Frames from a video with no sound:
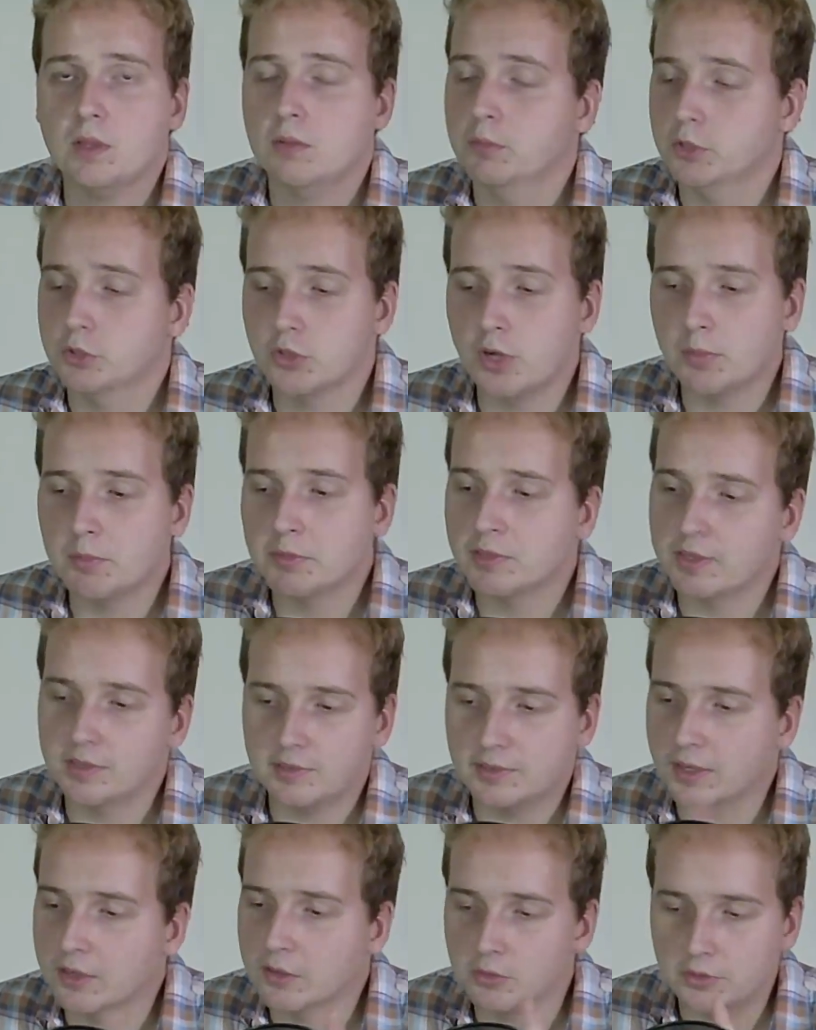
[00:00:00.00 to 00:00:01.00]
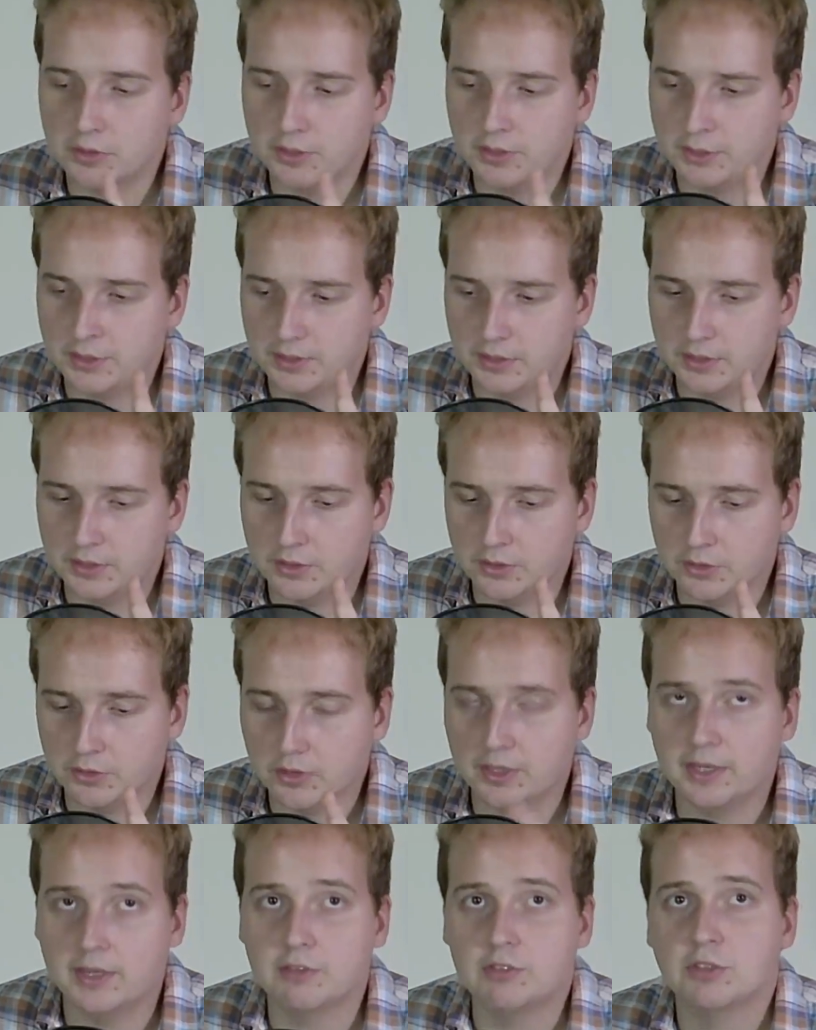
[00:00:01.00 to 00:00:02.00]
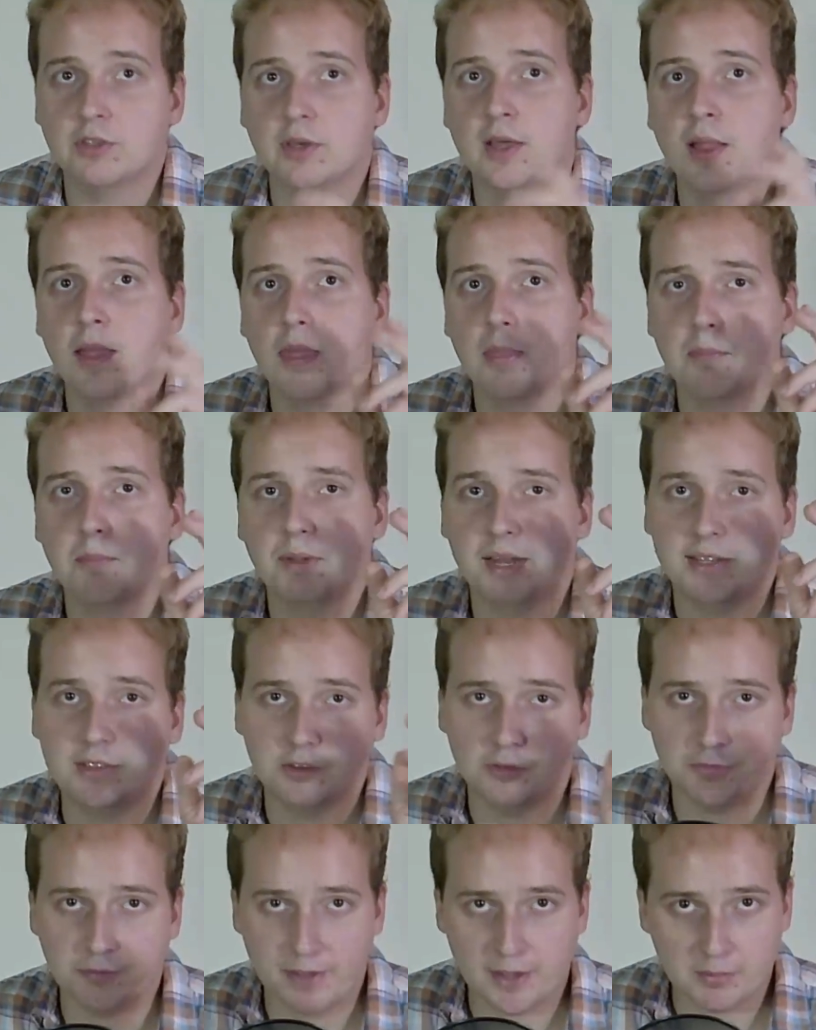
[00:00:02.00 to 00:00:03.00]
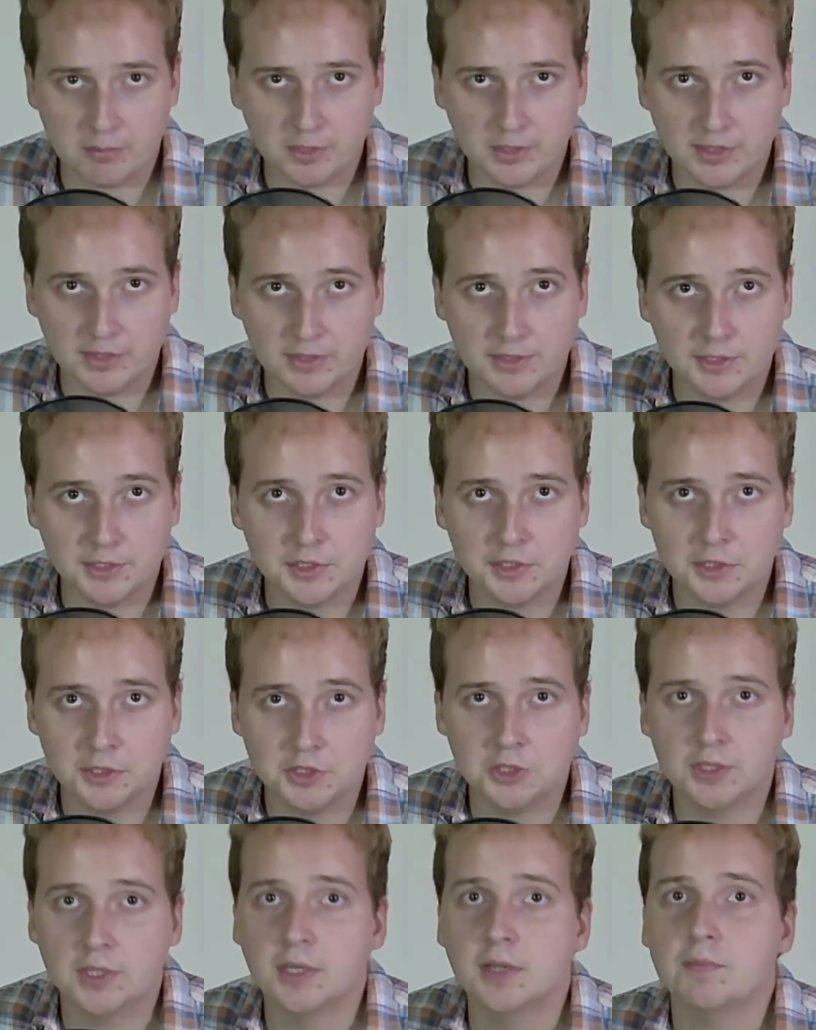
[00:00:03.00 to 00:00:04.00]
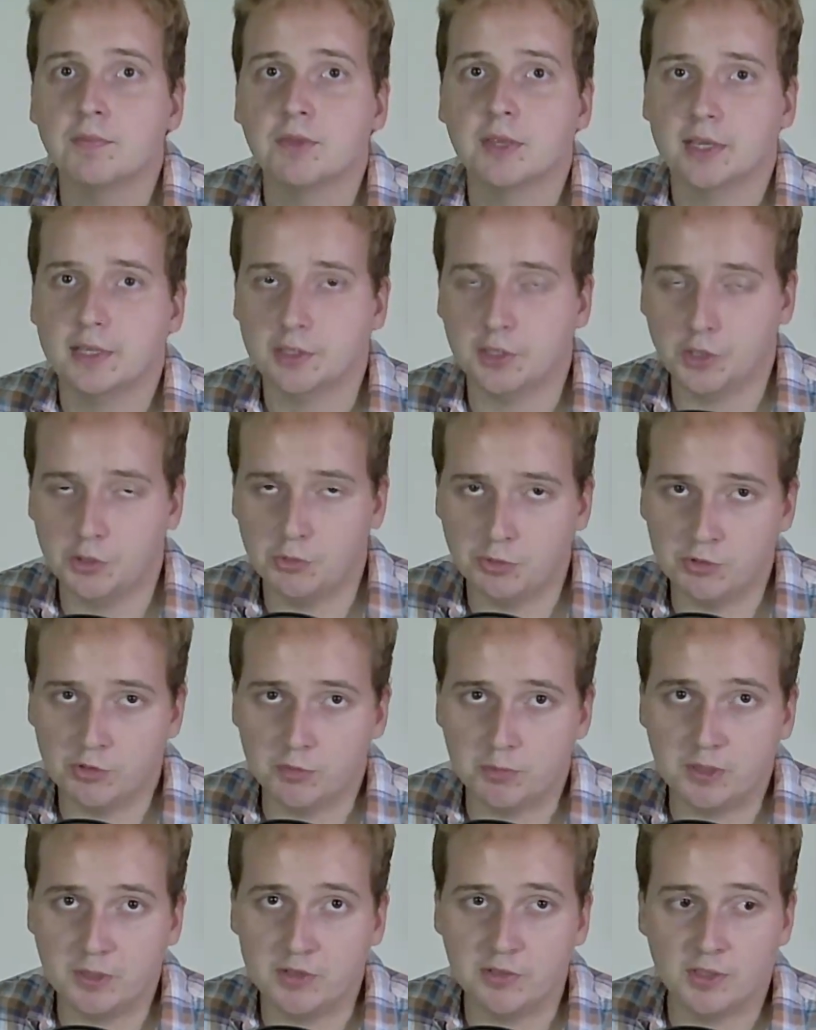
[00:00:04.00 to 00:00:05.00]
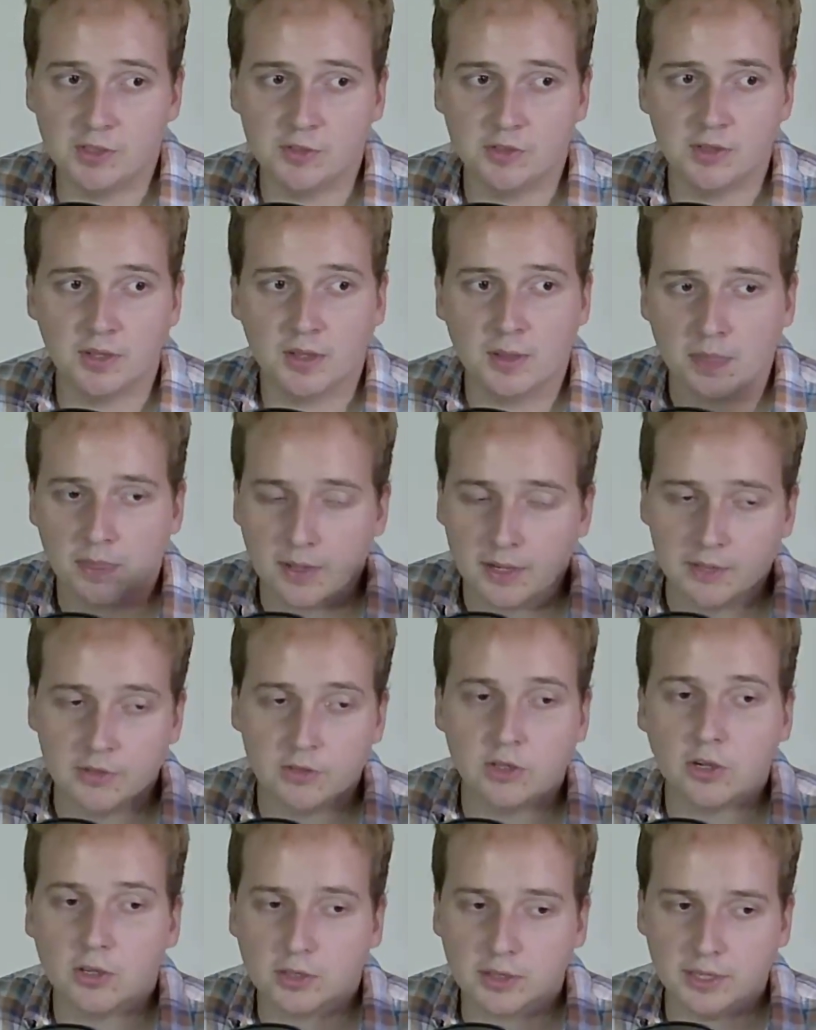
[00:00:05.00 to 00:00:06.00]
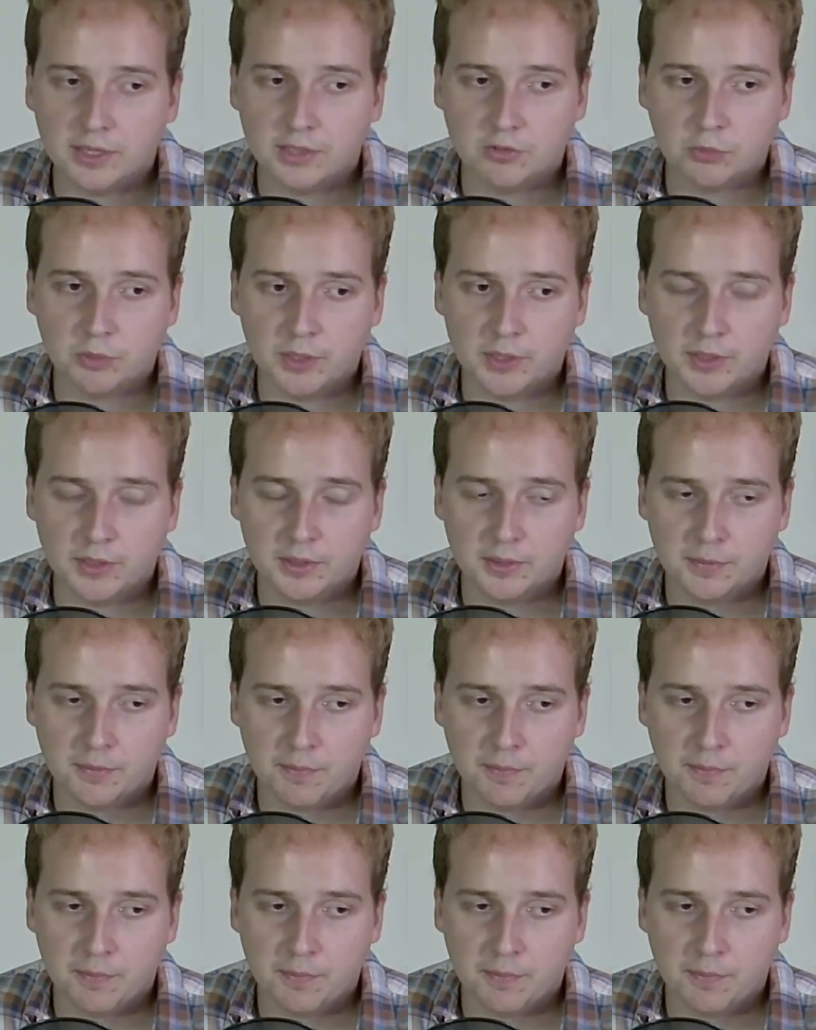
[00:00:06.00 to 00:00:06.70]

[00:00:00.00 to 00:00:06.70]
We're traumatized not only in our own lives, but as a family lineage and human species. I talked last week,